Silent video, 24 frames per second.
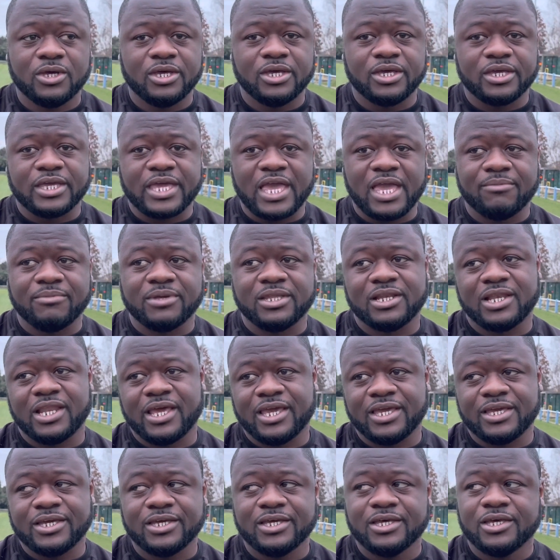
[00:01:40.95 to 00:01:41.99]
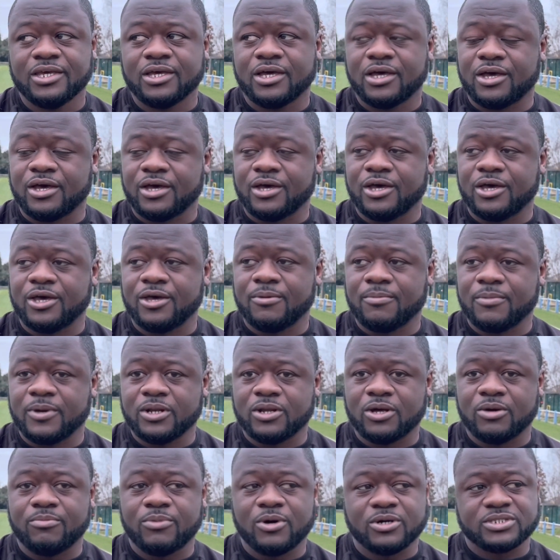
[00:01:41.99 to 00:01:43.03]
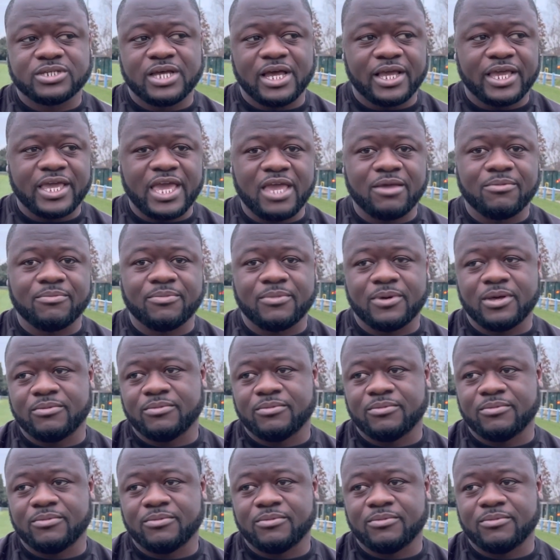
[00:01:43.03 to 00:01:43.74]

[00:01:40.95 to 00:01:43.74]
He came in late. Um, you know, Bogdan came